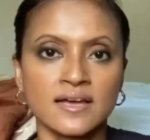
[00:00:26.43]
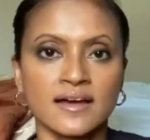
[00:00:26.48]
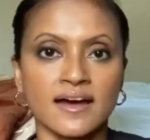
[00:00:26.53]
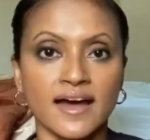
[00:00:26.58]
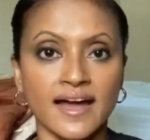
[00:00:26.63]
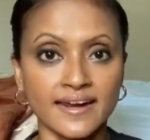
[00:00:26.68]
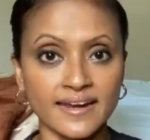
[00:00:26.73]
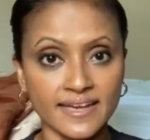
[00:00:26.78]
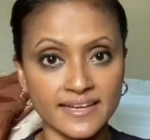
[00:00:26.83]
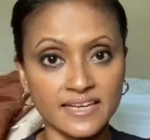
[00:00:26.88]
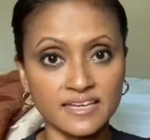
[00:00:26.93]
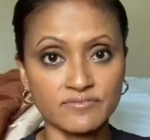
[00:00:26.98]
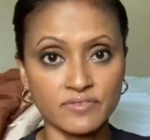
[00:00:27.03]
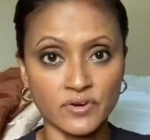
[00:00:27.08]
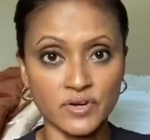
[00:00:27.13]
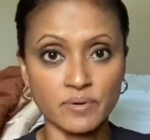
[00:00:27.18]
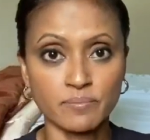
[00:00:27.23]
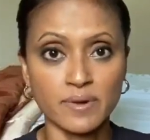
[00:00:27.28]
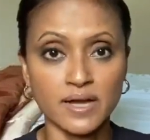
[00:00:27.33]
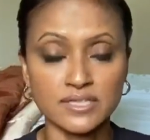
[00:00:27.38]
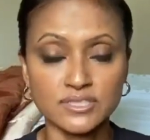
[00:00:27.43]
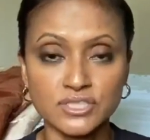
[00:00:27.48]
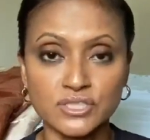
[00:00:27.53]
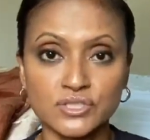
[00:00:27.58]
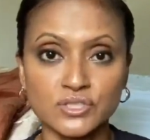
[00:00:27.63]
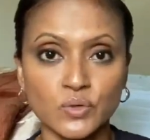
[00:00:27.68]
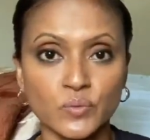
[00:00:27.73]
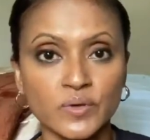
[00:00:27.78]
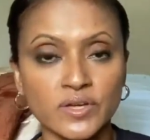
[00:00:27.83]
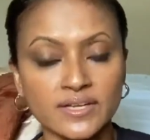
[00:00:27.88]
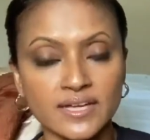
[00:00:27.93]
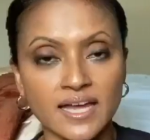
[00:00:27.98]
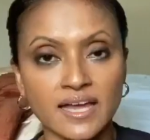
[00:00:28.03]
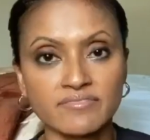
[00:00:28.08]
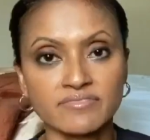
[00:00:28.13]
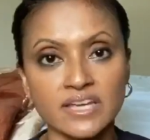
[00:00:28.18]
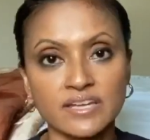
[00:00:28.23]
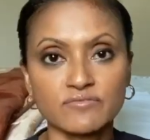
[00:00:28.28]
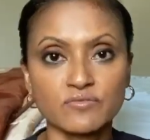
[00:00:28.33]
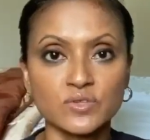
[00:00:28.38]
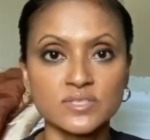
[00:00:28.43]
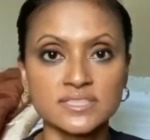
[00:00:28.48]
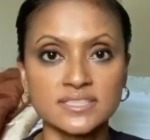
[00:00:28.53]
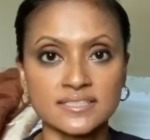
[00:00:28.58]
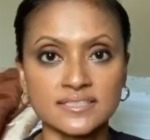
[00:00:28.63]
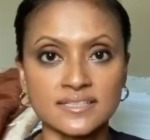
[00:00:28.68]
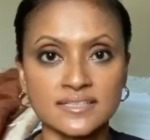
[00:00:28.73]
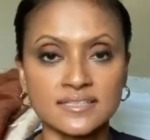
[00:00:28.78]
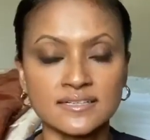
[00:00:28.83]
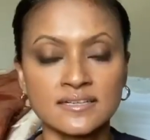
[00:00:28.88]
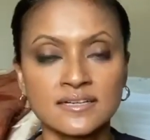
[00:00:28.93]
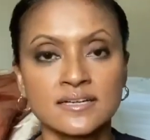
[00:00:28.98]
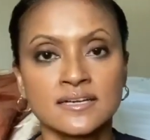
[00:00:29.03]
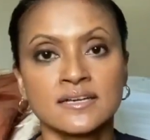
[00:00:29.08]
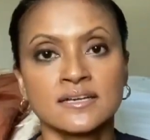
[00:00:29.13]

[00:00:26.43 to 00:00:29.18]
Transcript: I like it very much, so we're gonna have that for dinner.